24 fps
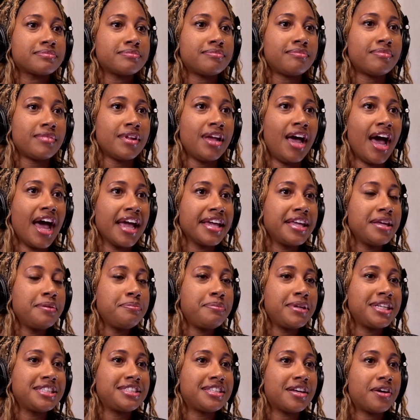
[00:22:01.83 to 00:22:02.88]
I could be
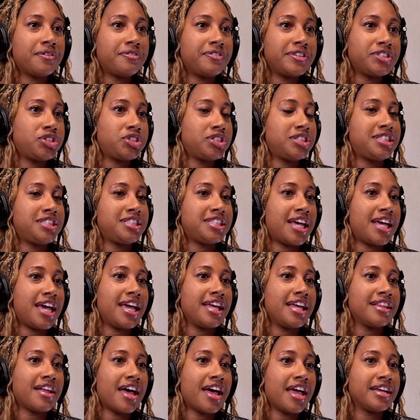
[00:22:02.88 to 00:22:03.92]
selfish and say
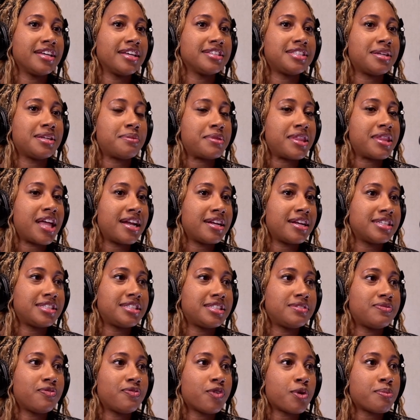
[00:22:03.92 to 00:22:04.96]
like some of that is
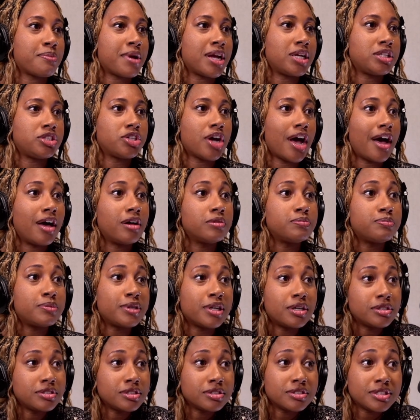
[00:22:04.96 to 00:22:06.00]
for my child, but
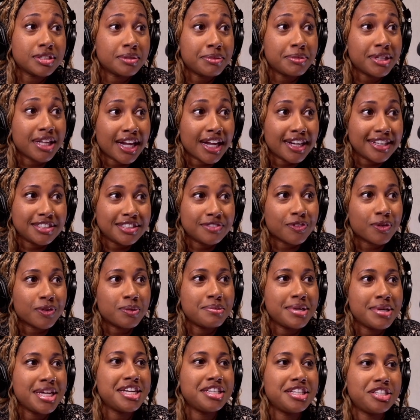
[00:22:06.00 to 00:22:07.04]
also some of that is for
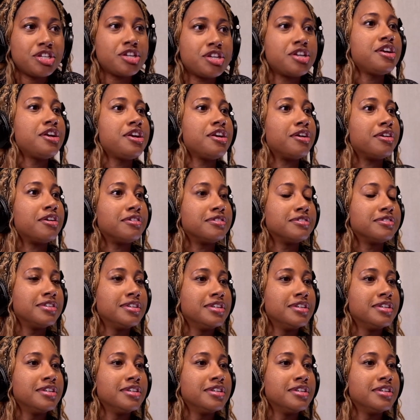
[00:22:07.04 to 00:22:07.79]
me too.